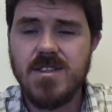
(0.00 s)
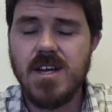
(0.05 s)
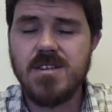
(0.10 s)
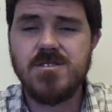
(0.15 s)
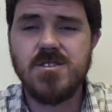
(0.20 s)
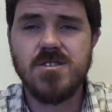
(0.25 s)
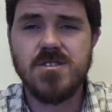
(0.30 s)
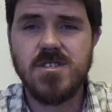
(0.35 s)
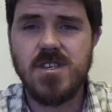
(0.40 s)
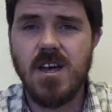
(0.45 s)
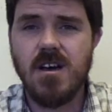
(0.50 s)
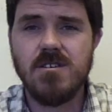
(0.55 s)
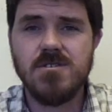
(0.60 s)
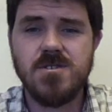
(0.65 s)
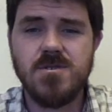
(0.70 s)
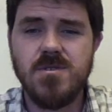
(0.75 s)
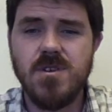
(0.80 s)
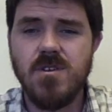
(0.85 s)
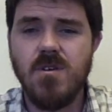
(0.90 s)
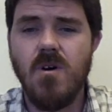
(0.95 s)
that just
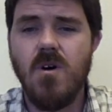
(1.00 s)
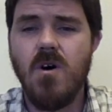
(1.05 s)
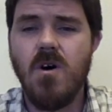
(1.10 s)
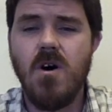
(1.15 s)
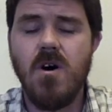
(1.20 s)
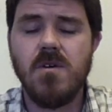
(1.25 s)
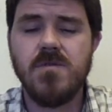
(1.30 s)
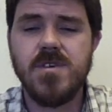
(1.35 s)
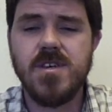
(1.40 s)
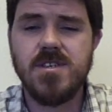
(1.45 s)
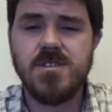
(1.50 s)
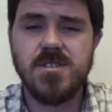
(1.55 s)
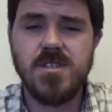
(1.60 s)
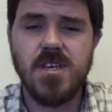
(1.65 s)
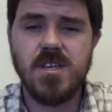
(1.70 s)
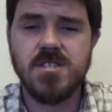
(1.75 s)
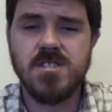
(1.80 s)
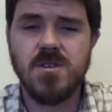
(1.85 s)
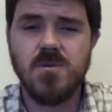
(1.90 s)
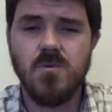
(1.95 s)
tells you that all these
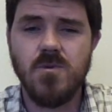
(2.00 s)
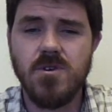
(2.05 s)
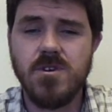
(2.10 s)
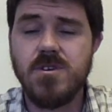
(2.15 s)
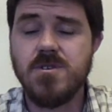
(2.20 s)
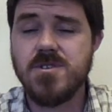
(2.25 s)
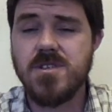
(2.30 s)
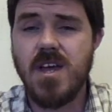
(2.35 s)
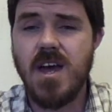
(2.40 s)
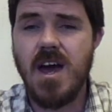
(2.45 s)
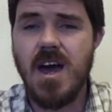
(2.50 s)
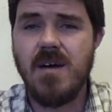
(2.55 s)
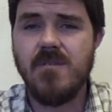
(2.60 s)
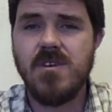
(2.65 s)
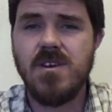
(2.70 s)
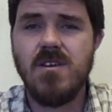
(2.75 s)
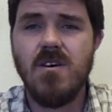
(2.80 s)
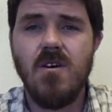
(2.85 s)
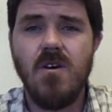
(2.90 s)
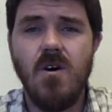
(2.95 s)
things that we're used to
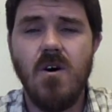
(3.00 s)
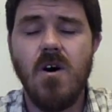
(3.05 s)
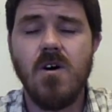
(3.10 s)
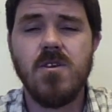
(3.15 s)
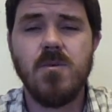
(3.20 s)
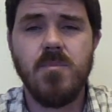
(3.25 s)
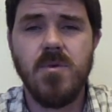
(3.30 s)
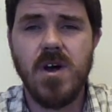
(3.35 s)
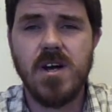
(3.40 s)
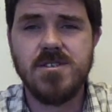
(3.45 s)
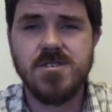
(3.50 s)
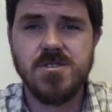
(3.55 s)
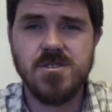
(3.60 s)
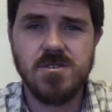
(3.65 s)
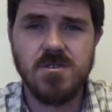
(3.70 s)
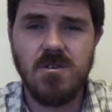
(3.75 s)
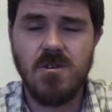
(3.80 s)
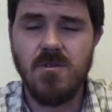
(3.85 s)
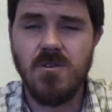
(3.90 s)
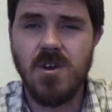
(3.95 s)
having, all the
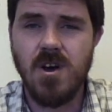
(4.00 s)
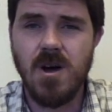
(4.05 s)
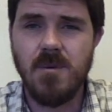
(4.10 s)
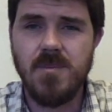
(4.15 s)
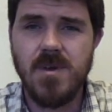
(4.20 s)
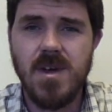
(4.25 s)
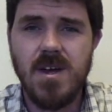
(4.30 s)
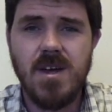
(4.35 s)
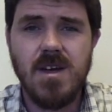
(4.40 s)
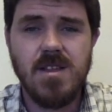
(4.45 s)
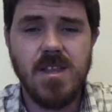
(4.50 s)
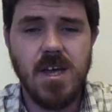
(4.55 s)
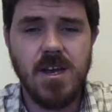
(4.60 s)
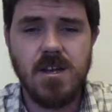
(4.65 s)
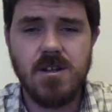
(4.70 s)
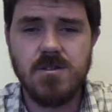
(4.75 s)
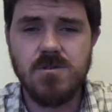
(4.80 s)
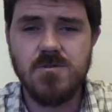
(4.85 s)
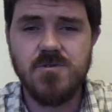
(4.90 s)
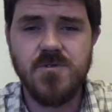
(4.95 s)
prices are going up. That
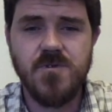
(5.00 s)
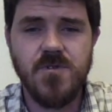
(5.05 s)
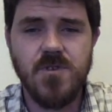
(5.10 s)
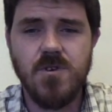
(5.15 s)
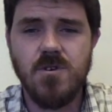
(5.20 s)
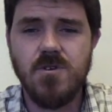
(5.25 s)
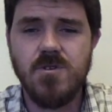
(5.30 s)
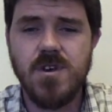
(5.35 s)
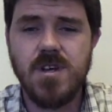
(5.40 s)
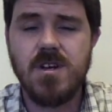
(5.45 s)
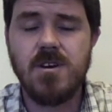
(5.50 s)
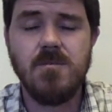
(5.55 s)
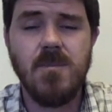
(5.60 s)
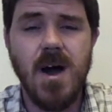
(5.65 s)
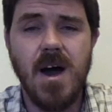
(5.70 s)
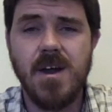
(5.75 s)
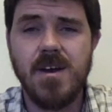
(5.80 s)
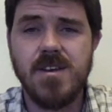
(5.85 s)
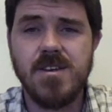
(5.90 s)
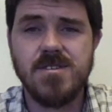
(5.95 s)
includes food and
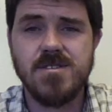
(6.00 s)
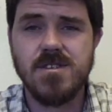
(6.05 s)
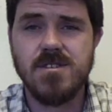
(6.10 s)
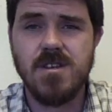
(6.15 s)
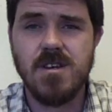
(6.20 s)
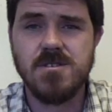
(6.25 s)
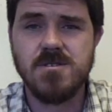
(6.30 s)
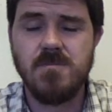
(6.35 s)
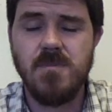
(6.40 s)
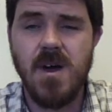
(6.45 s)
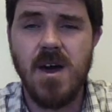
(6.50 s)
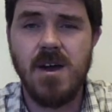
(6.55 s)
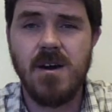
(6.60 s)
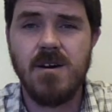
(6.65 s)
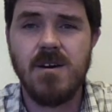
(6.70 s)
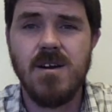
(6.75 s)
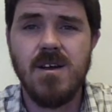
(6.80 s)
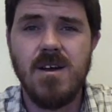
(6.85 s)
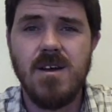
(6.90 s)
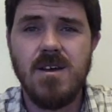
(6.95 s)
commodities. It doesn't
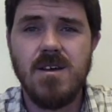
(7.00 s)
matter.